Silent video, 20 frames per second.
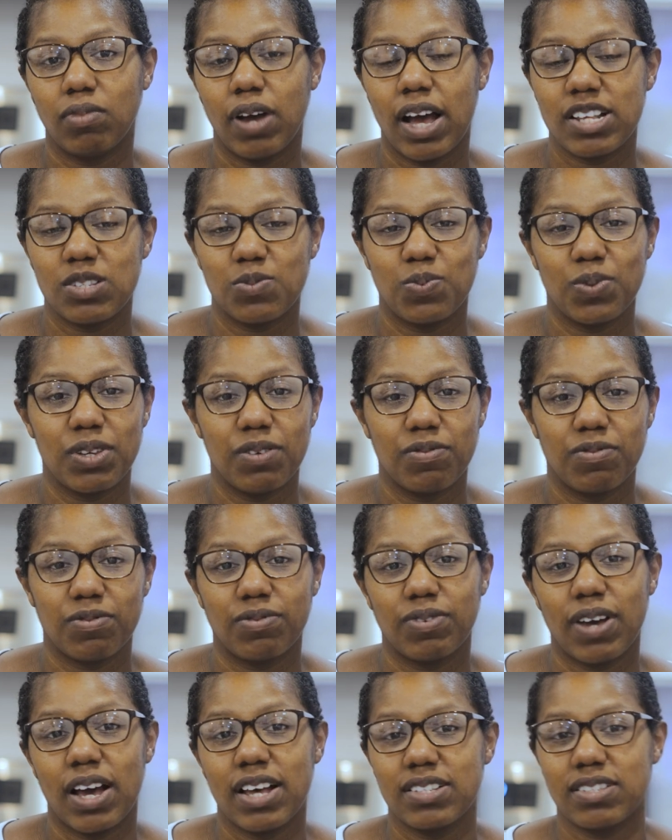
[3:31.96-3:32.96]

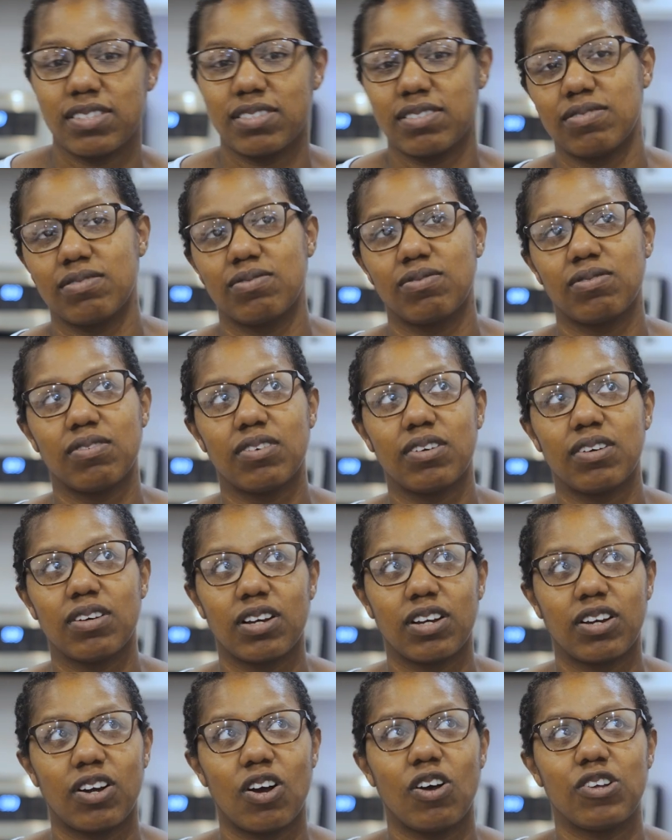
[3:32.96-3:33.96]
as
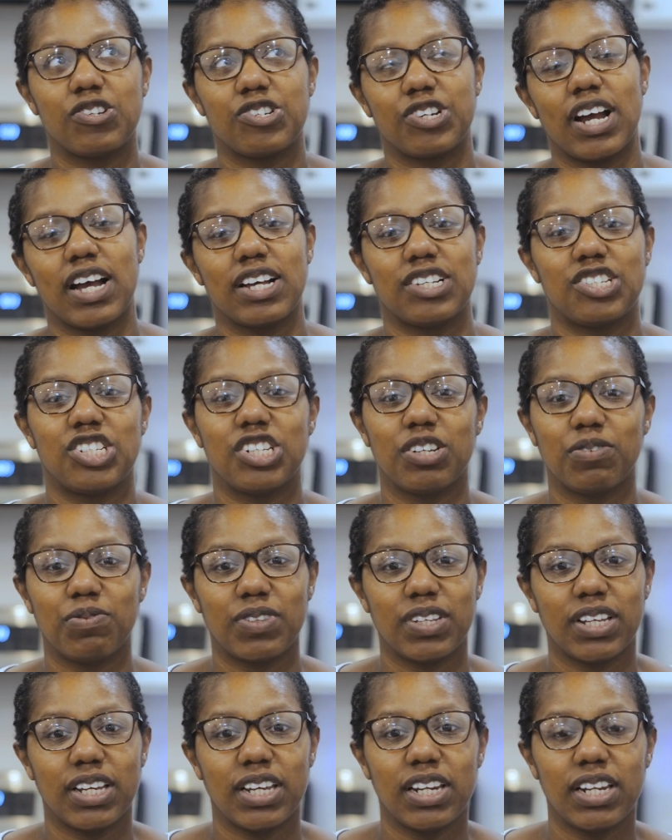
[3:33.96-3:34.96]
culture has
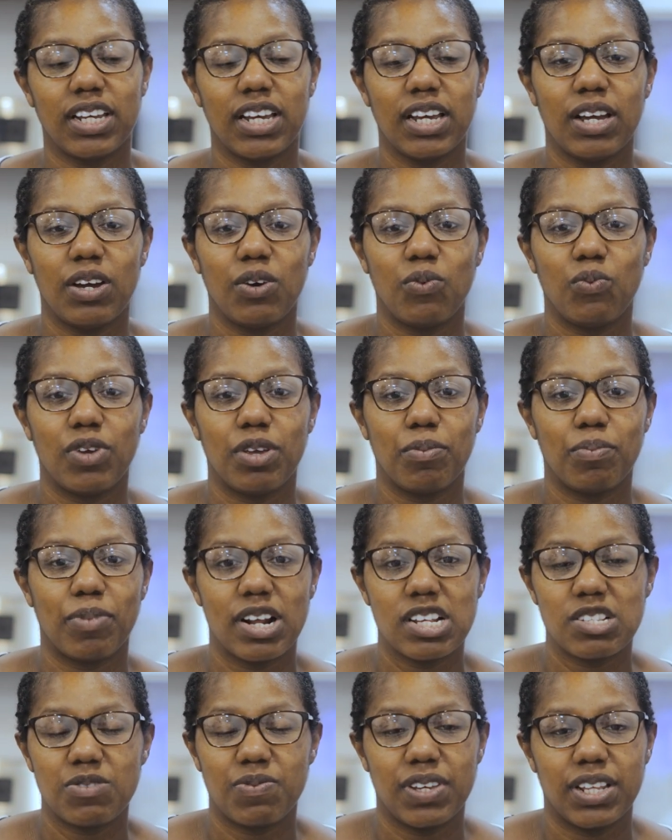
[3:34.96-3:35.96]
shifted, we
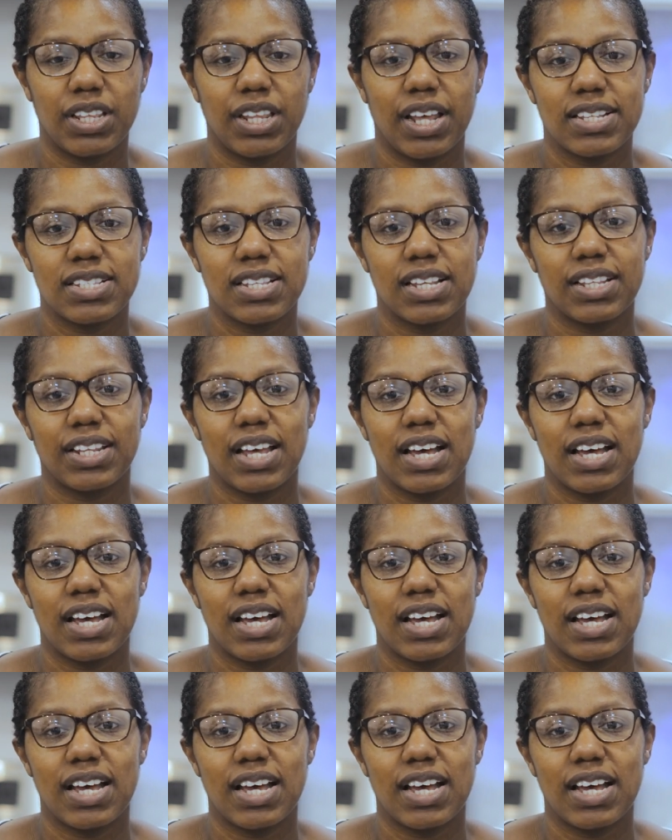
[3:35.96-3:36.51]
breastfeed less and